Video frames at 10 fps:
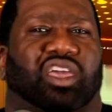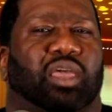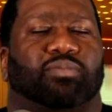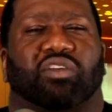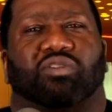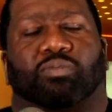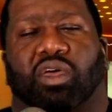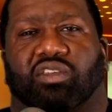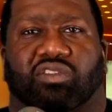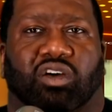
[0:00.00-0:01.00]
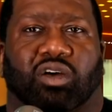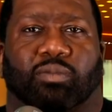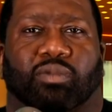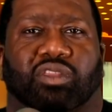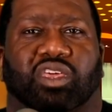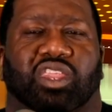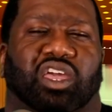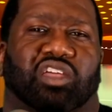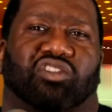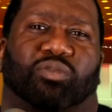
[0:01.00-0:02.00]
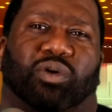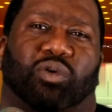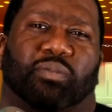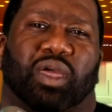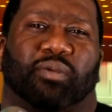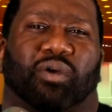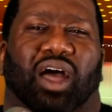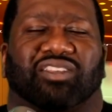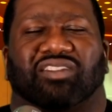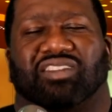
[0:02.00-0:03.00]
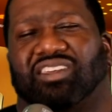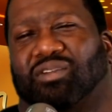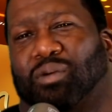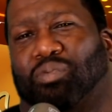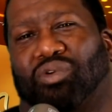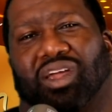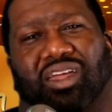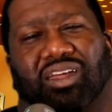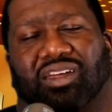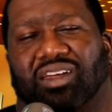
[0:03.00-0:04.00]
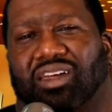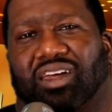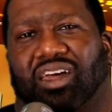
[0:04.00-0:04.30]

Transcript: keep this mess up, and then they get to the point where maybe I just need a, a break.